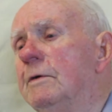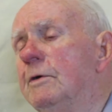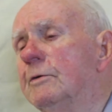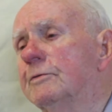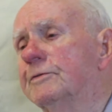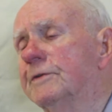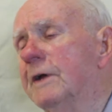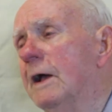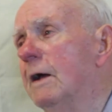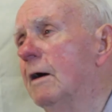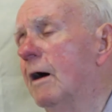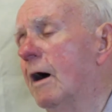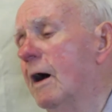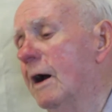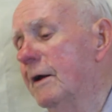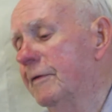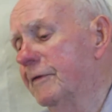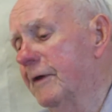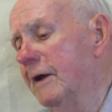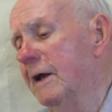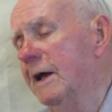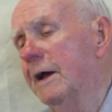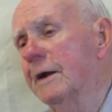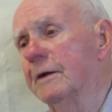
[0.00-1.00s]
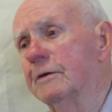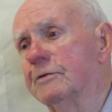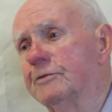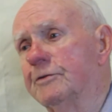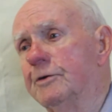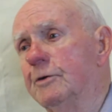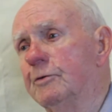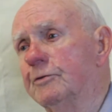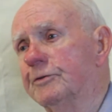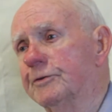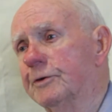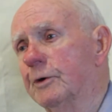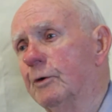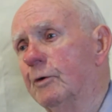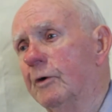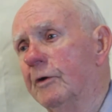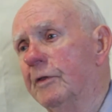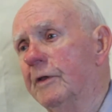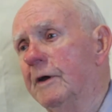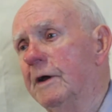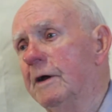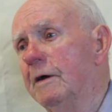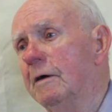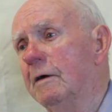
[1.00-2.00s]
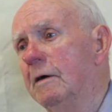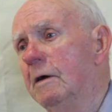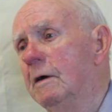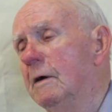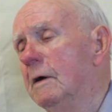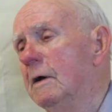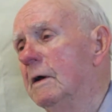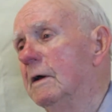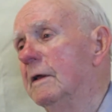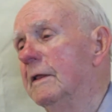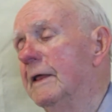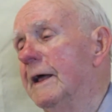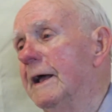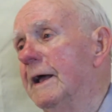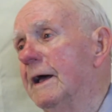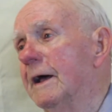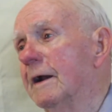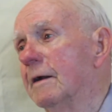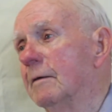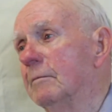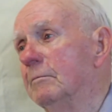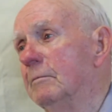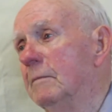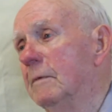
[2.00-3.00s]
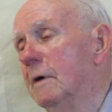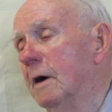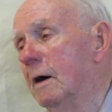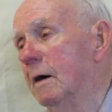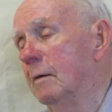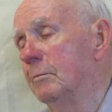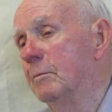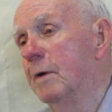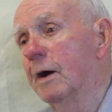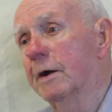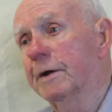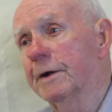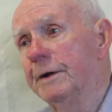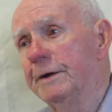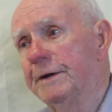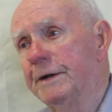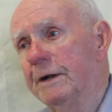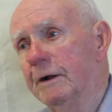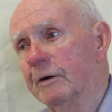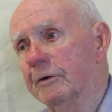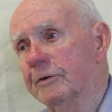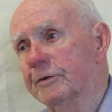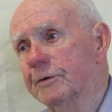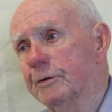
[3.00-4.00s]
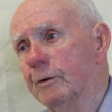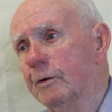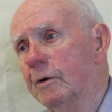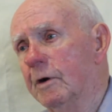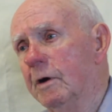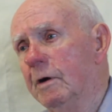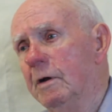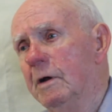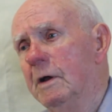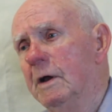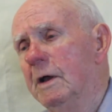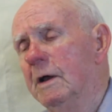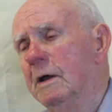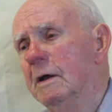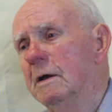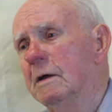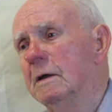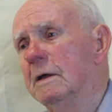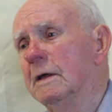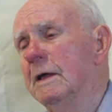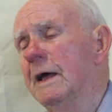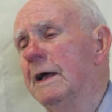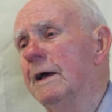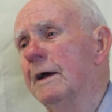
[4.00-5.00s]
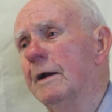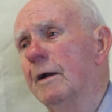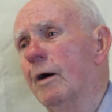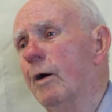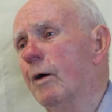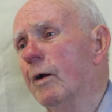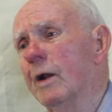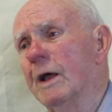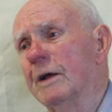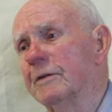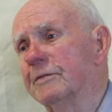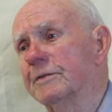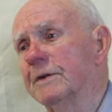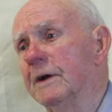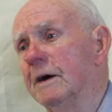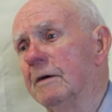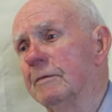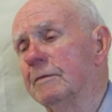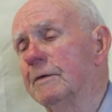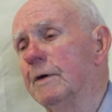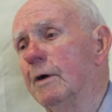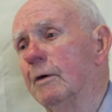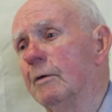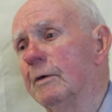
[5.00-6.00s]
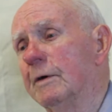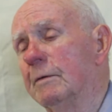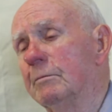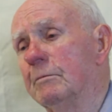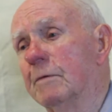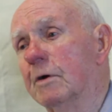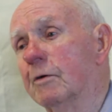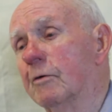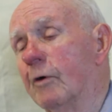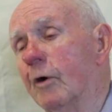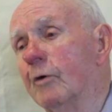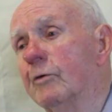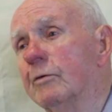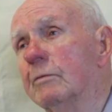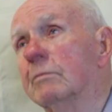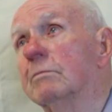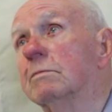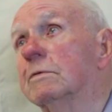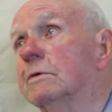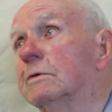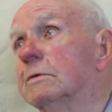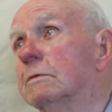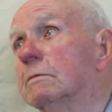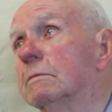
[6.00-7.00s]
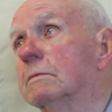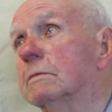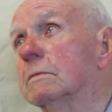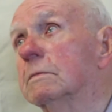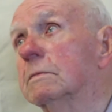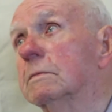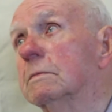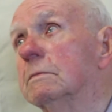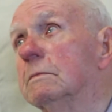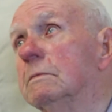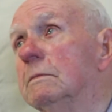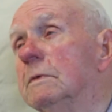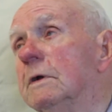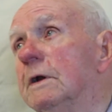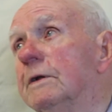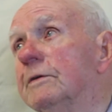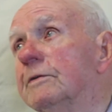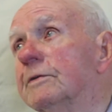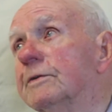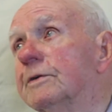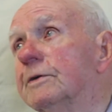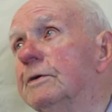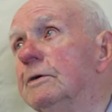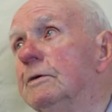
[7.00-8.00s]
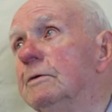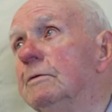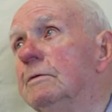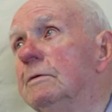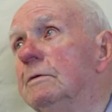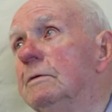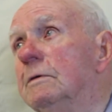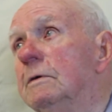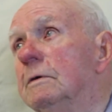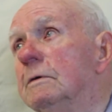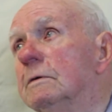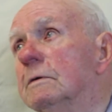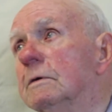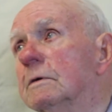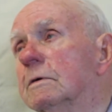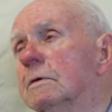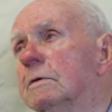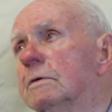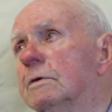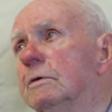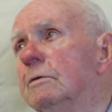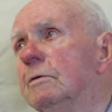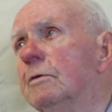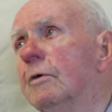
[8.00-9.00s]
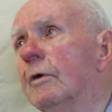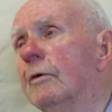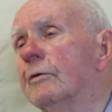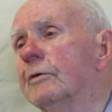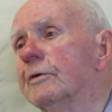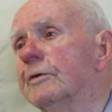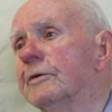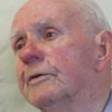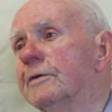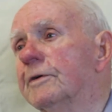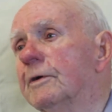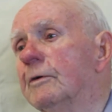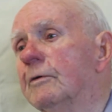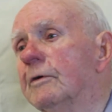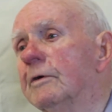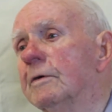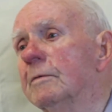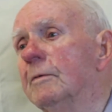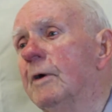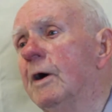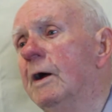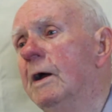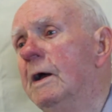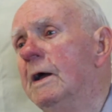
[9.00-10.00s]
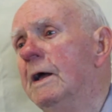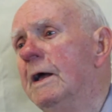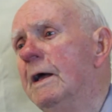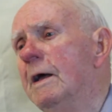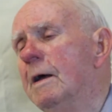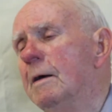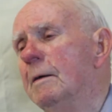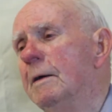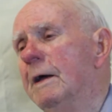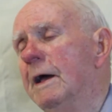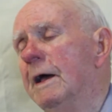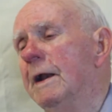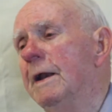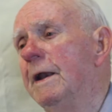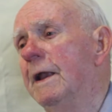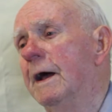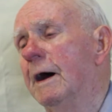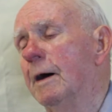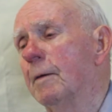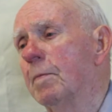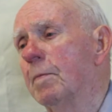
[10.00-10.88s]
You say, all right, they had a shoe store there, they had a mercantile store, they had all that stuff, you know, and at least two grocery stores, and